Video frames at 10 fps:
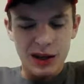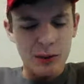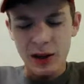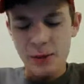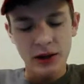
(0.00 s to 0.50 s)

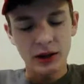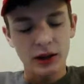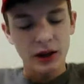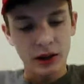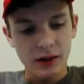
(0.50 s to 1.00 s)
in my
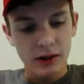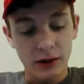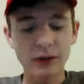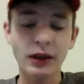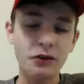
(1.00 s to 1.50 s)
opinion,
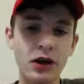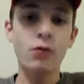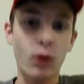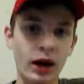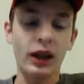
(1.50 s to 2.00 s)
that's
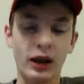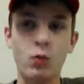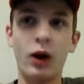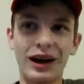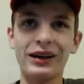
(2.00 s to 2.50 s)
kind of why
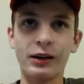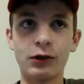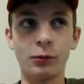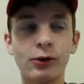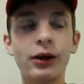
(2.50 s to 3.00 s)
I
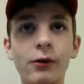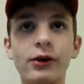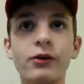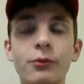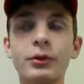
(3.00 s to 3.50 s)
left
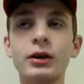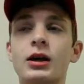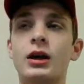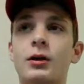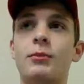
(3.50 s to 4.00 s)
libertarianism,
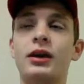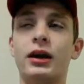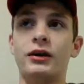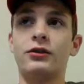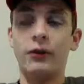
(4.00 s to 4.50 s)

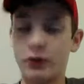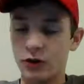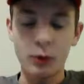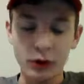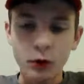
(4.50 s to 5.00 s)
because
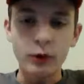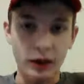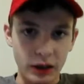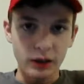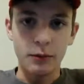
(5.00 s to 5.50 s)
there's always
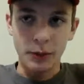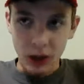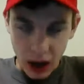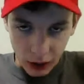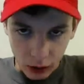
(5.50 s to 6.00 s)
going to need to
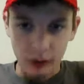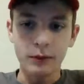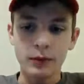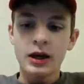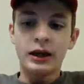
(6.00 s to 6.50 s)
be
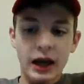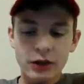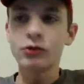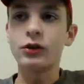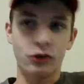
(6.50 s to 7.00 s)
hierarchy.
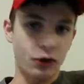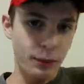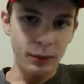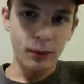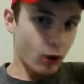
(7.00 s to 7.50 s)
Naturally, some
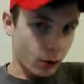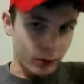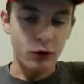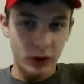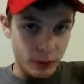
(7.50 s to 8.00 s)
people are always
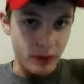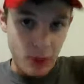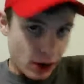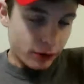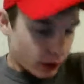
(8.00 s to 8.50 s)
going to be
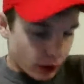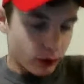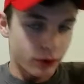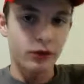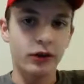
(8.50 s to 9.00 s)
better than
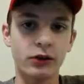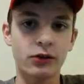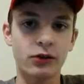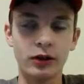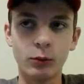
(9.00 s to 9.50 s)
others, and
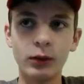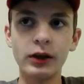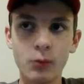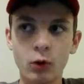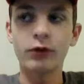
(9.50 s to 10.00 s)
it's
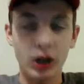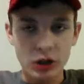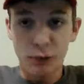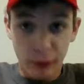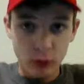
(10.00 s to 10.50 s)
really more of an
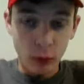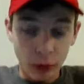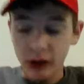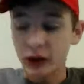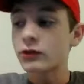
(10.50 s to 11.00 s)
individual
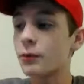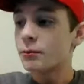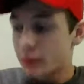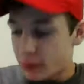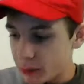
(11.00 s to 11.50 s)
thing.
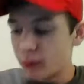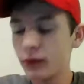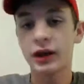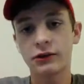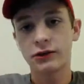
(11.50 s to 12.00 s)
Some
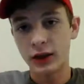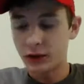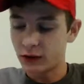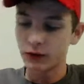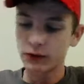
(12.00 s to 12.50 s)
people, as they
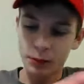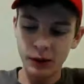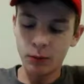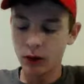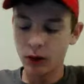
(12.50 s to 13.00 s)
exist,
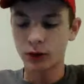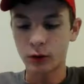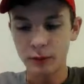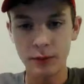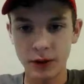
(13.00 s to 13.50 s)
are
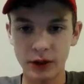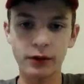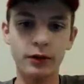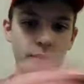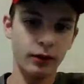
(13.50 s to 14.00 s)
going to be better
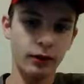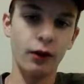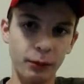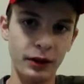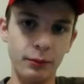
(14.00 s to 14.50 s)
than
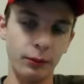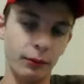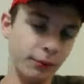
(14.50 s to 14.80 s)
other people.